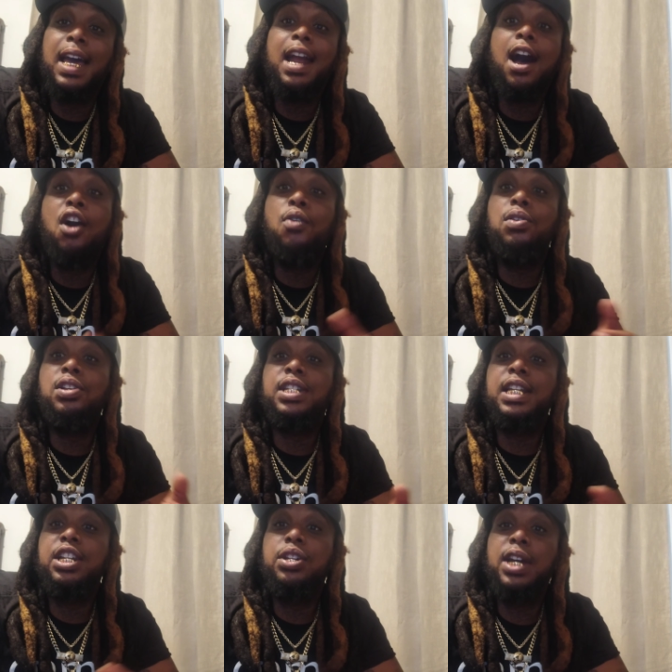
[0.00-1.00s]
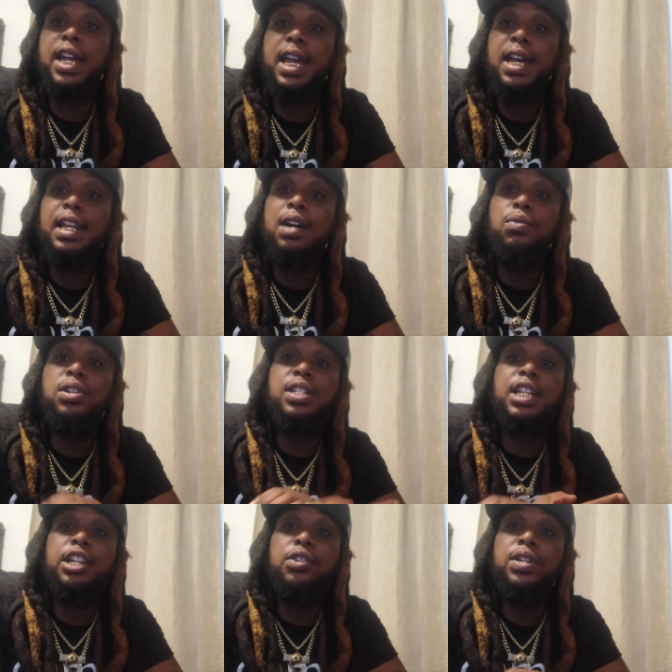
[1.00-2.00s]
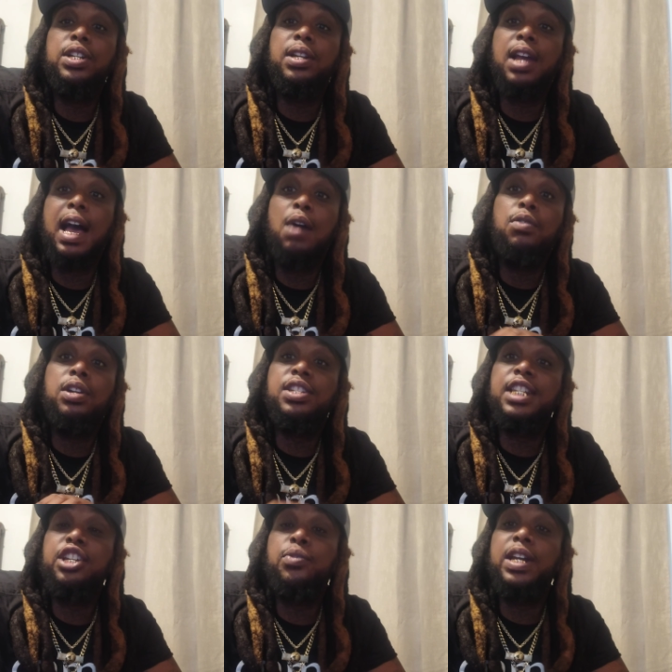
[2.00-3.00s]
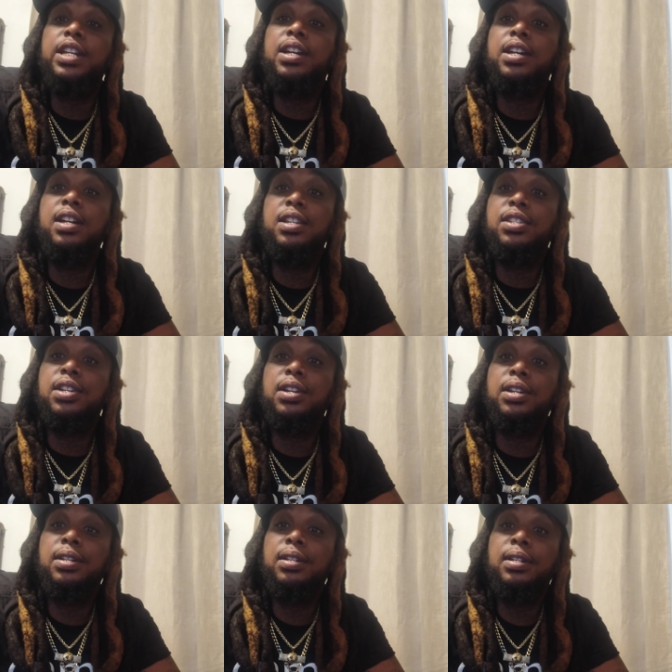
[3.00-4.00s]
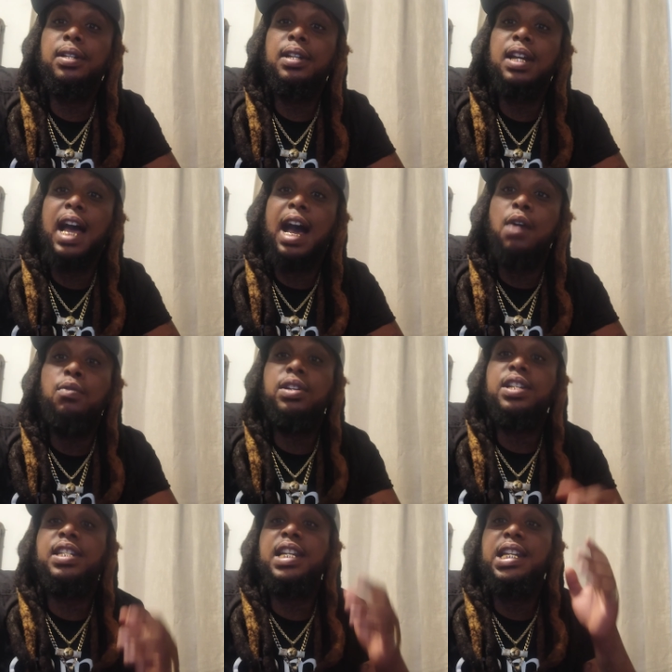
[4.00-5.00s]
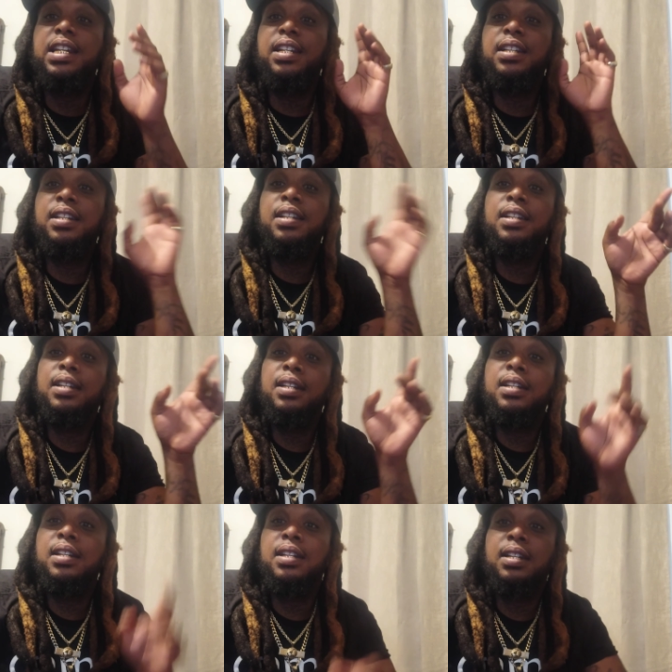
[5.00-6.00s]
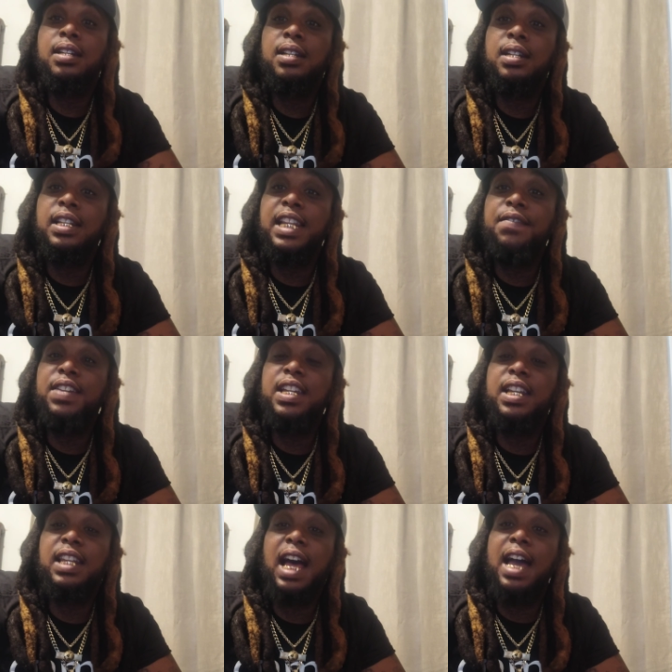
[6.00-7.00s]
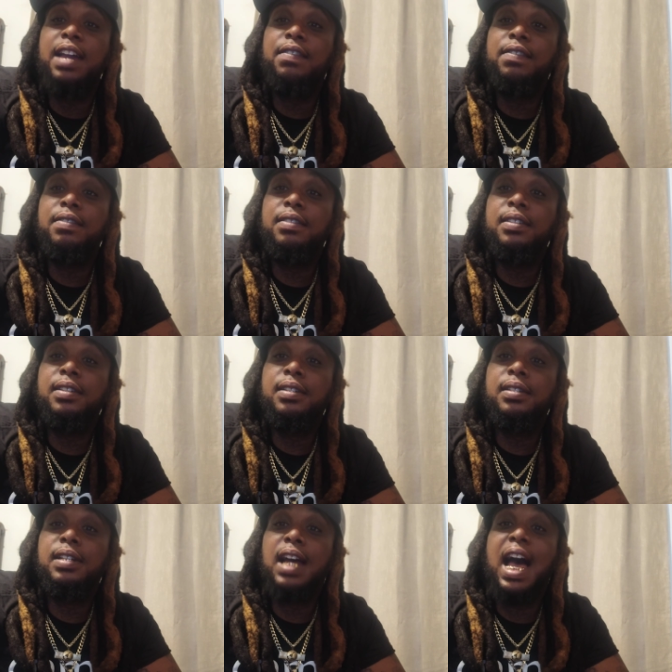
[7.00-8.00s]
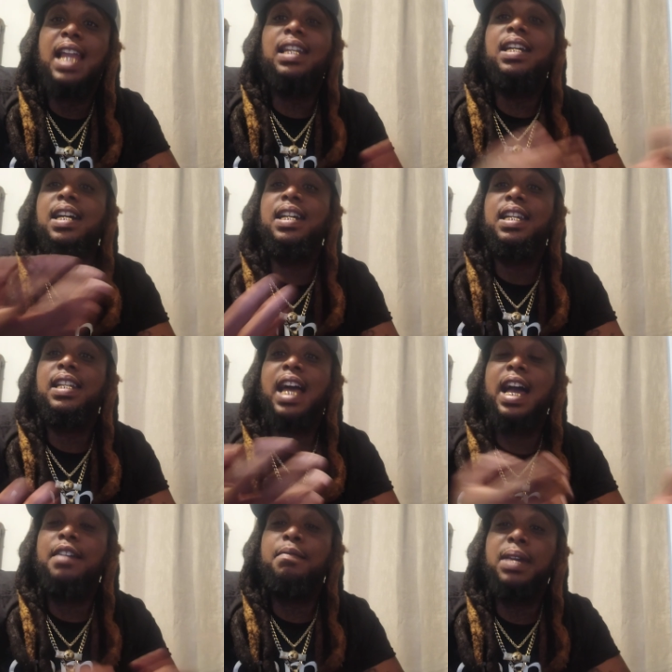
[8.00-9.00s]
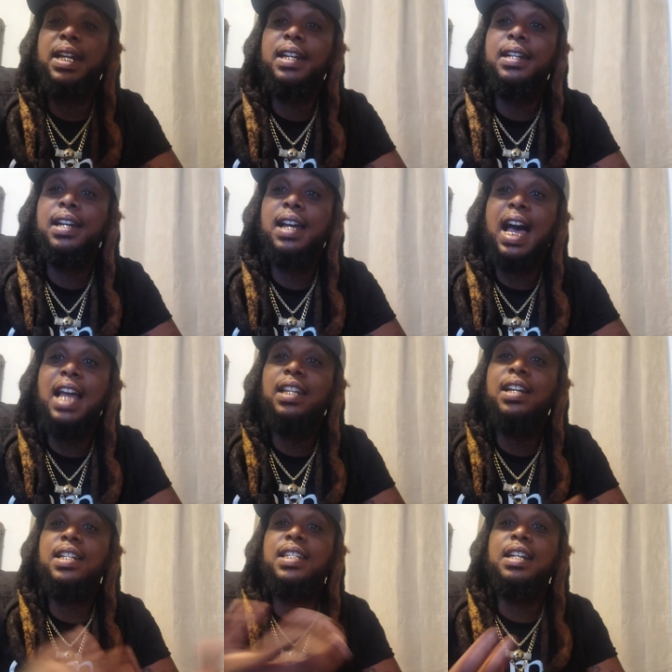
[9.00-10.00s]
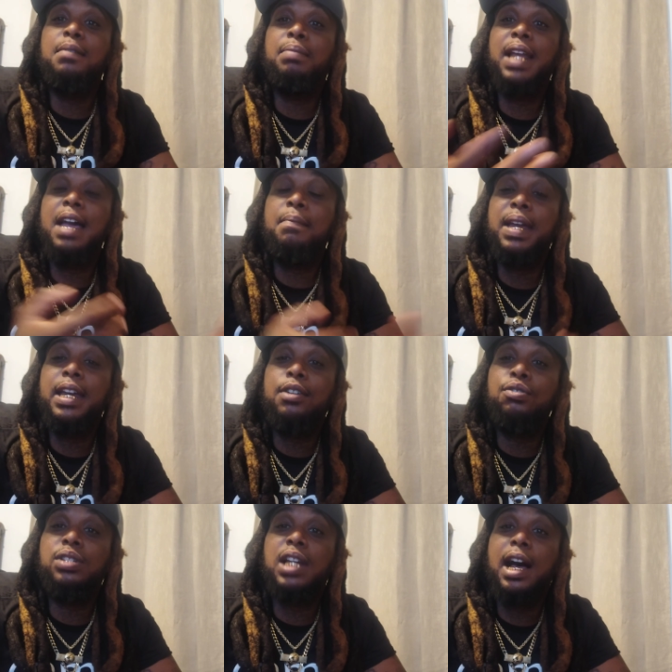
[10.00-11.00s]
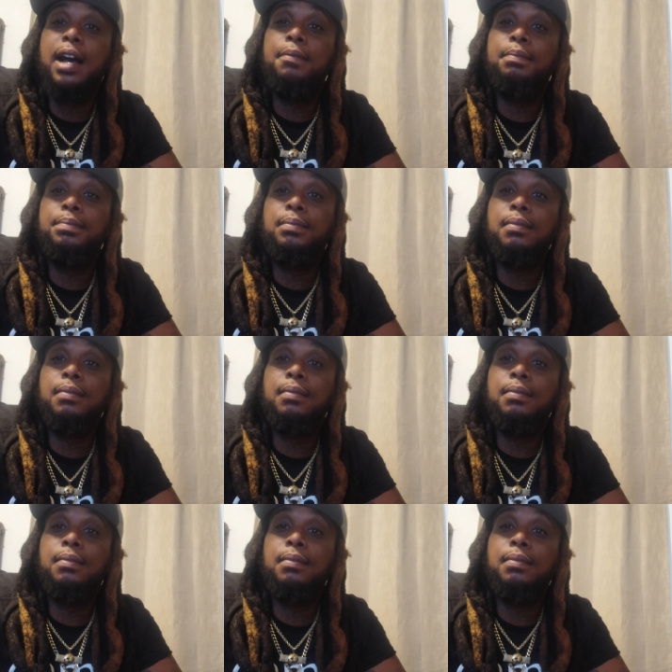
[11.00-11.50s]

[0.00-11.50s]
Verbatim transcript: And I don't want to see you in hell. I want to see you in I want to see you at the concert. I want to see you living your life. I love your life, man. I love to see a black man on top.